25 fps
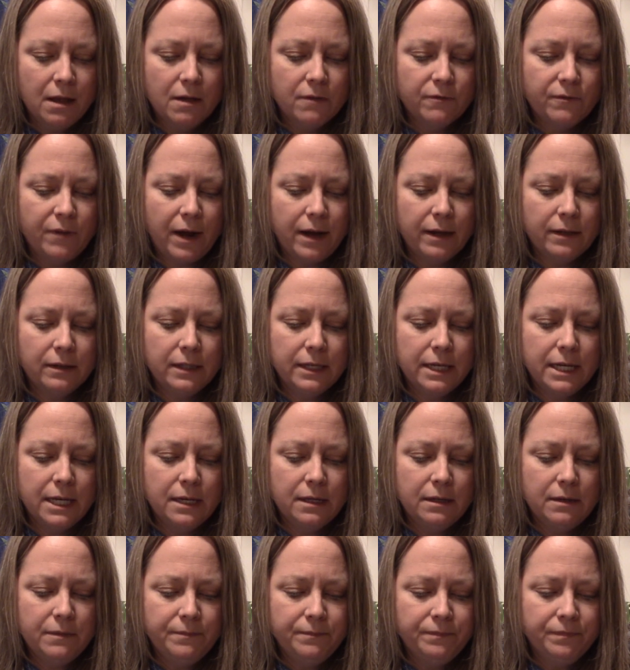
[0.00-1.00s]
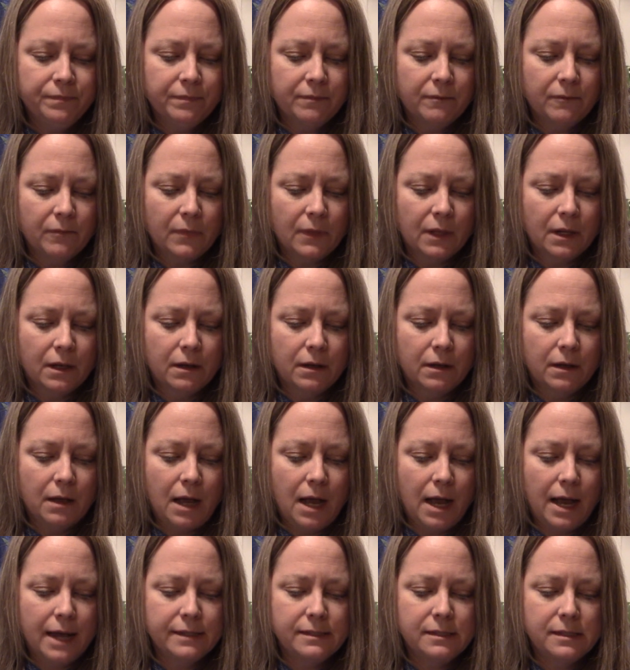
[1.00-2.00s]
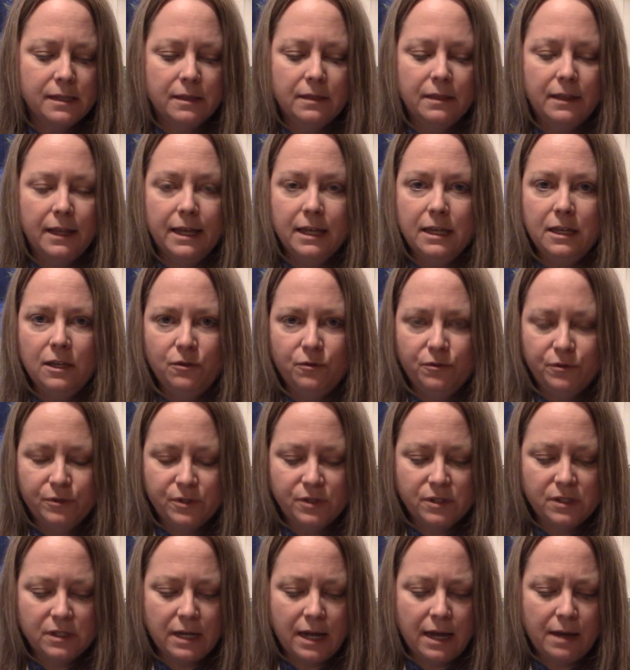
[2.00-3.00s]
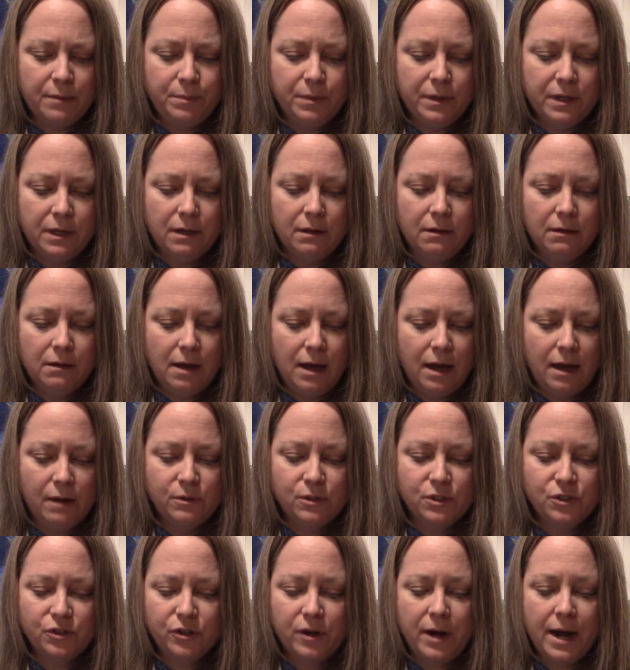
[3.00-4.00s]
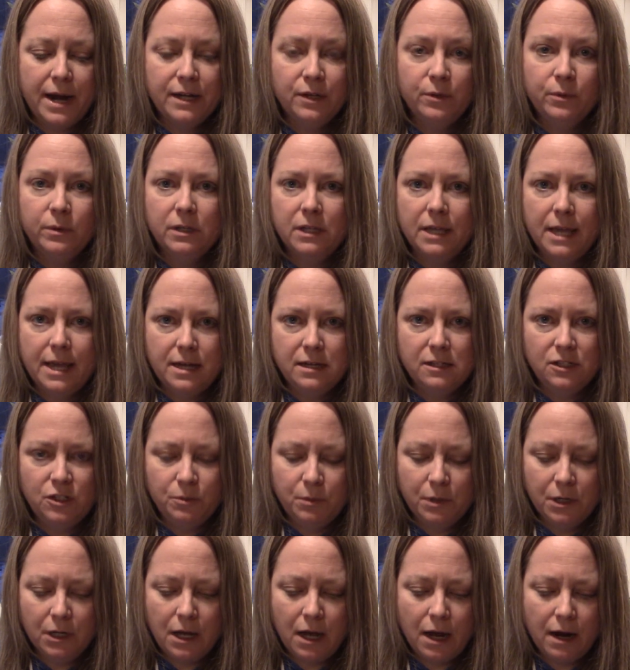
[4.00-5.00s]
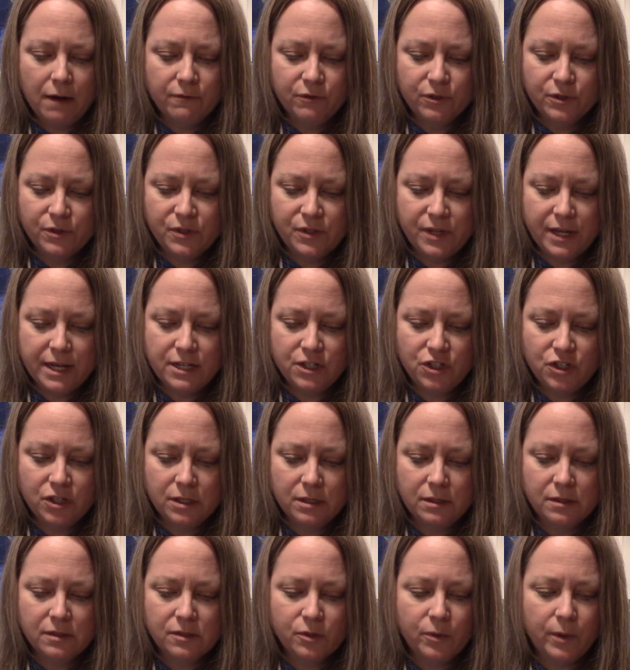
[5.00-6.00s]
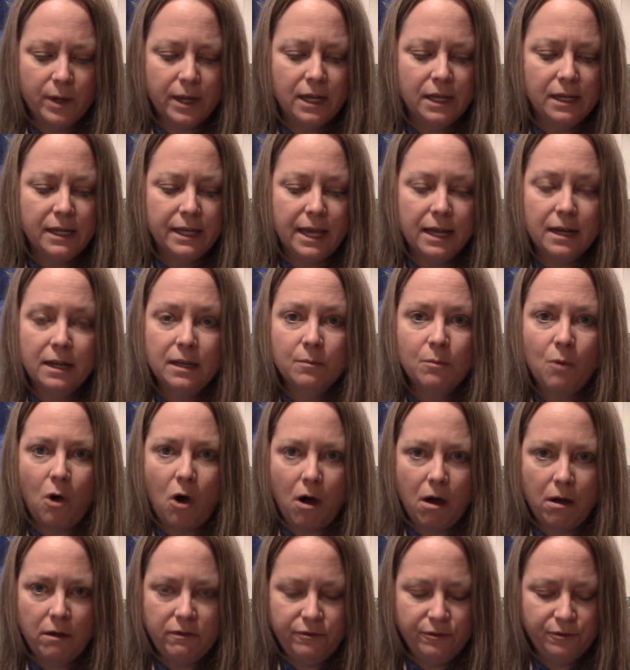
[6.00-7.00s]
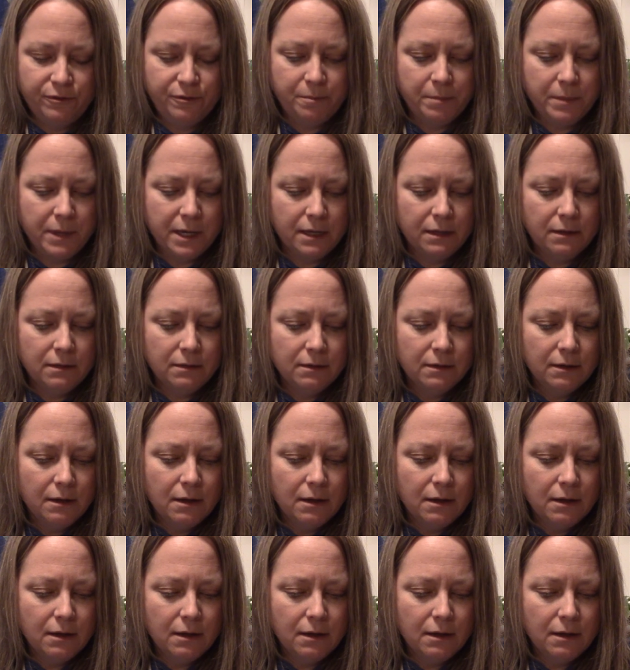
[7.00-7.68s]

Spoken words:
Finally, I said thank you for stopping. I was trying to engage him in conversation so I could get him off of me.